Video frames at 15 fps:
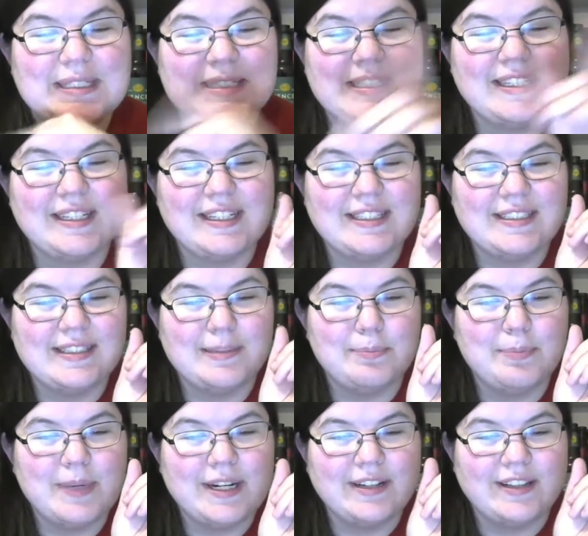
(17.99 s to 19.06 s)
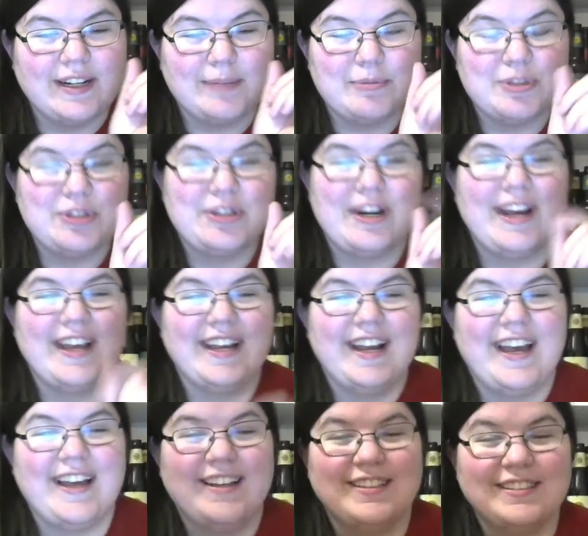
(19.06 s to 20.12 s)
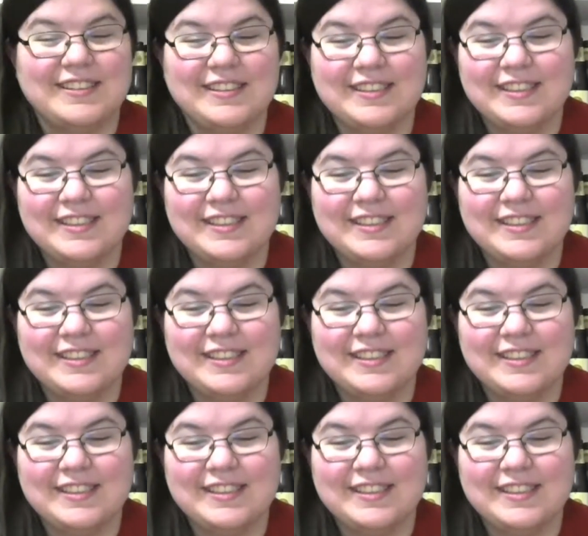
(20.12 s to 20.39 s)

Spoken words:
because the beer that I'm trying out,